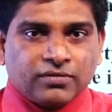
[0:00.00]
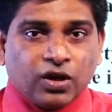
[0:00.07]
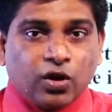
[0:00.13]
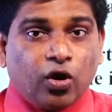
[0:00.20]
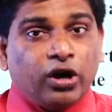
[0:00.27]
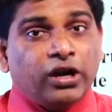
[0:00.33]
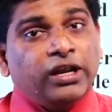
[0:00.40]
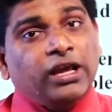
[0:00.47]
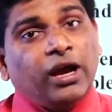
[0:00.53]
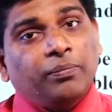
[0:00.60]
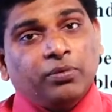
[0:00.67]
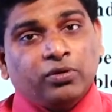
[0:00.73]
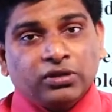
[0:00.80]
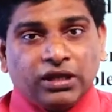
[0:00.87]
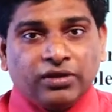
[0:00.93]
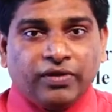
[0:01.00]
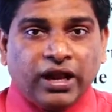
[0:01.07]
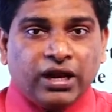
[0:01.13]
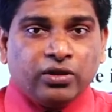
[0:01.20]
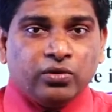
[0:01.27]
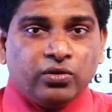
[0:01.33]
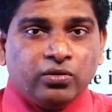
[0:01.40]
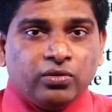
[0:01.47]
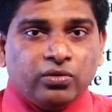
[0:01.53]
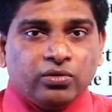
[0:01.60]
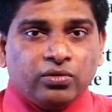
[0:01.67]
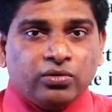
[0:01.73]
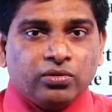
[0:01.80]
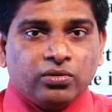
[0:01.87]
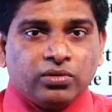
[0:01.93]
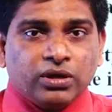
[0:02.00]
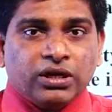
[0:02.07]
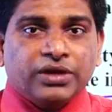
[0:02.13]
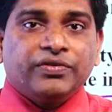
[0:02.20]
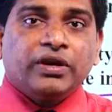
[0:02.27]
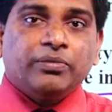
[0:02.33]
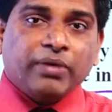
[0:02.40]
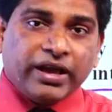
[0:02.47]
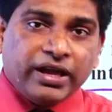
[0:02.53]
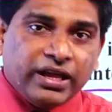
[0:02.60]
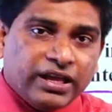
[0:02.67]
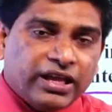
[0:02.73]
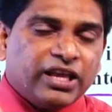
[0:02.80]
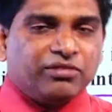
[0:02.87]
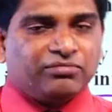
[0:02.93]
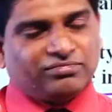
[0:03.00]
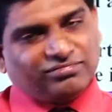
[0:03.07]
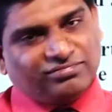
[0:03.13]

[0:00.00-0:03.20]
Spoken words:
only up to the value given by him,